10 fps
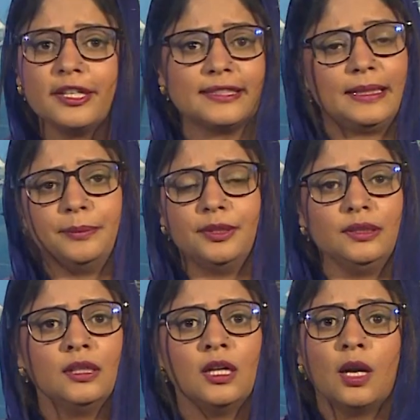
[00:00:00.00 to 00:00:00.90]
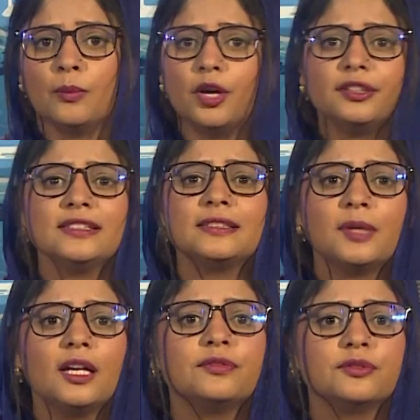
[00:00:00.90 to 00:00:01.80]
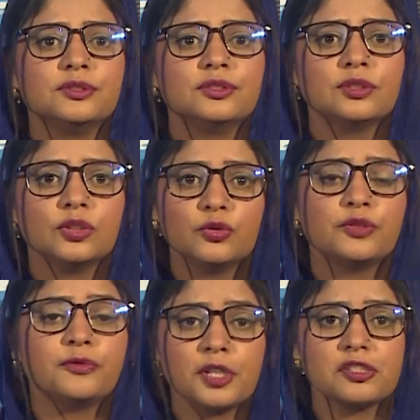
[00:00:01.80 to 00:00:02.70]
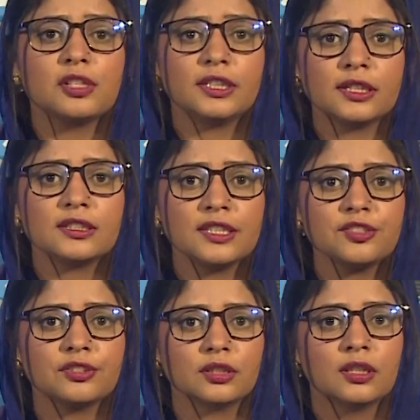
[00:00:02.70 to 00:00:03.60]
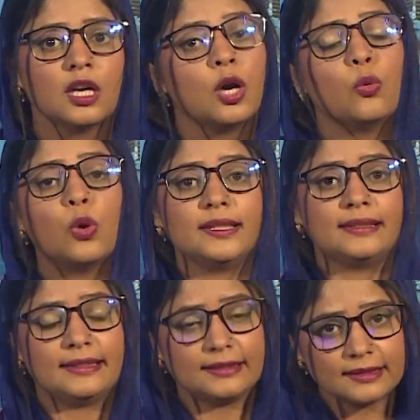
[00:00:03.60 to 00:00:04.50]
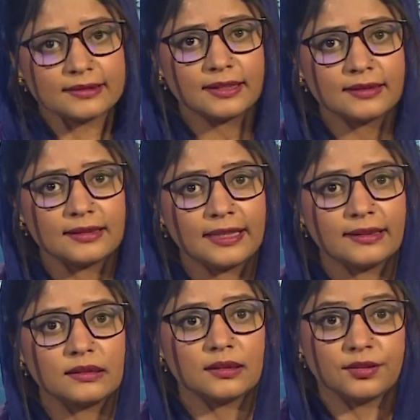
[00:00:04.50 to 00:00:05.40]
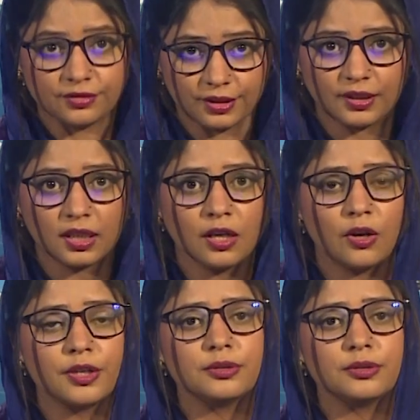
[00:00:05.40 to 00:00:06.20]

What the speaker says: example, modern smartphones use facial recognition, voice assistants like Siri or